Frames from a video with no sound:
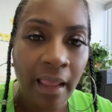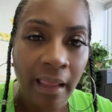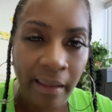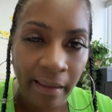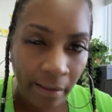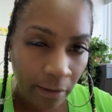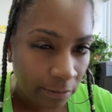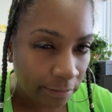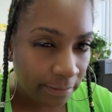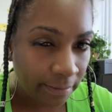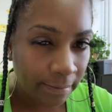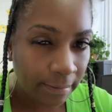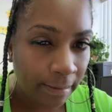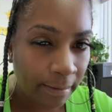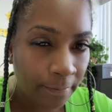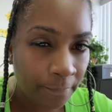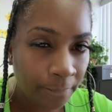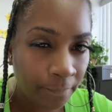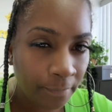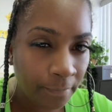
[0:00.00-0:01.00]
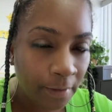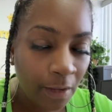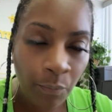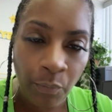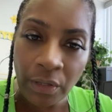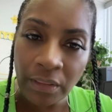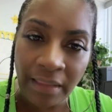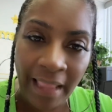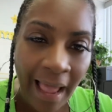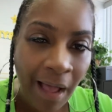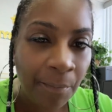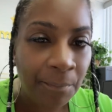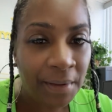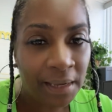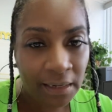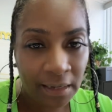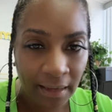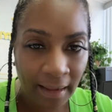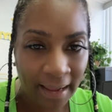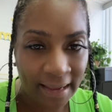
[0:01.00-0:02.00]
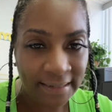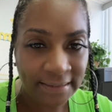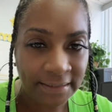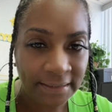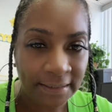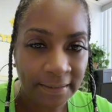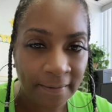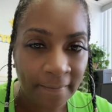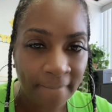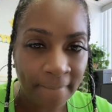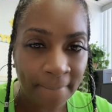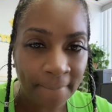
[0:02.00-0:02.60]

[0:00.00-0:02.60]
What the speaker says: healthily, without medication,